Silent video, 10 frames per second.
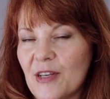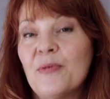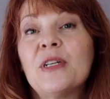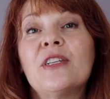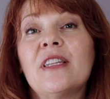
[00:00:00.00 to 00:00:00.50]

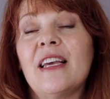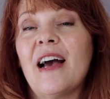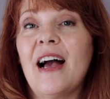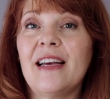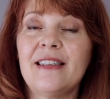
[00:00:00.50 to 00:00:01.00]
originally
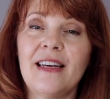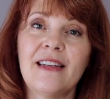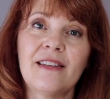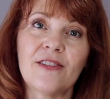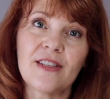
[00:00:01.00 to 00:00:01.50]
I had done a
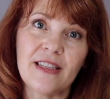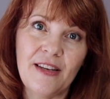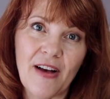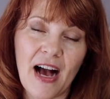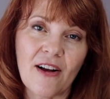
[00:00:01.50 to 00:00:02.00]
little
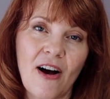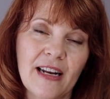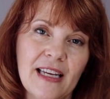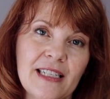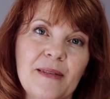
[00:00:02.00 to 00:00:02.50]
sleeve hack on
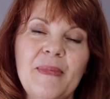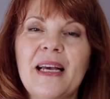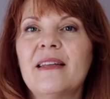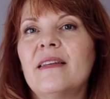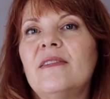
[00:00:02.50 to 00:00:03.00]
it to
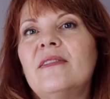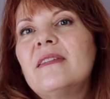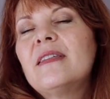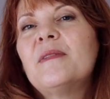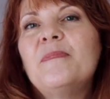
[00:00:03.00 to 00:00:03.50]
make a
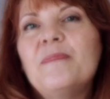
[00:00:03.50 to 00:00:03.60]
little